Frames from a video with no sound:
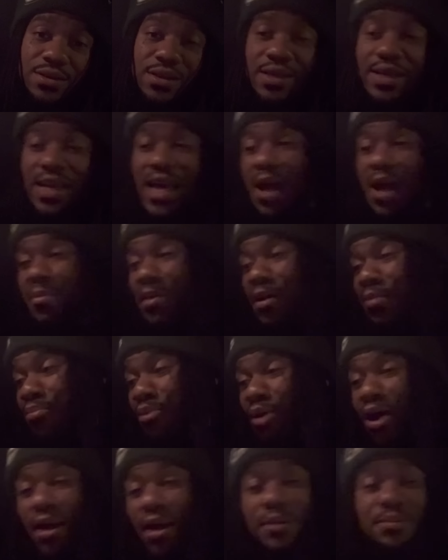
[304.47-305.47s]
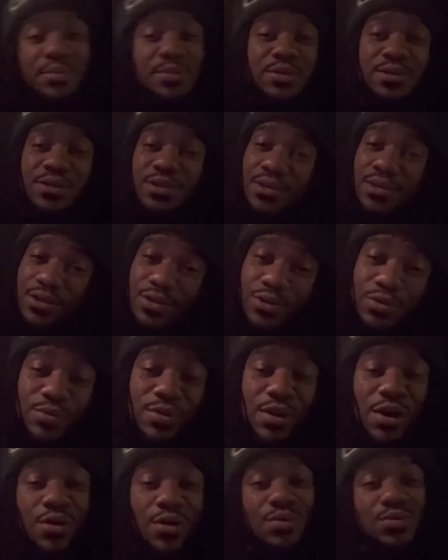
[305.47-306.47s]
gambling problems, who
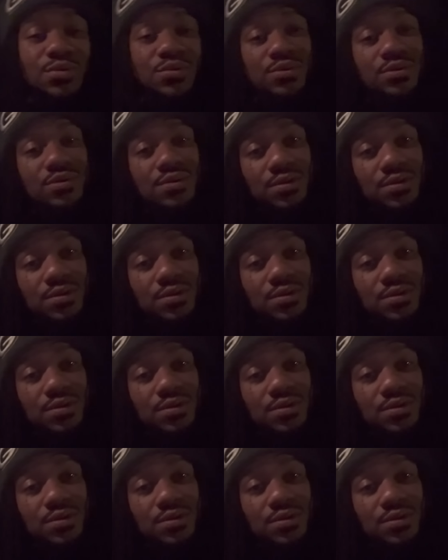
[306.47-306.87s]
knows?